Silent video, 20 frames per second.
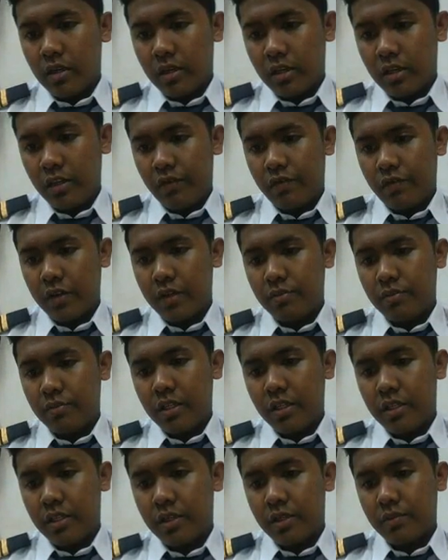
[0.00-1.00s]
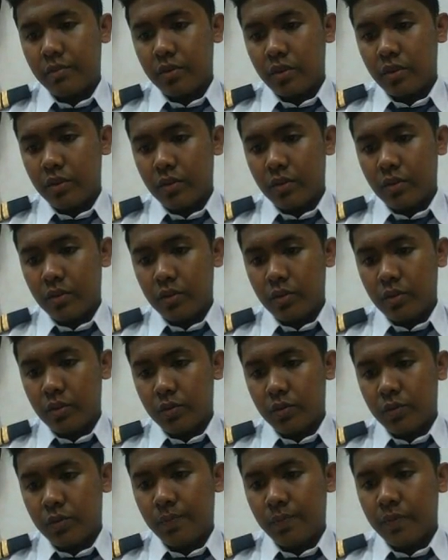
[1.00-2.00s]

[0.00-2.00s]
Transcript: different medium though.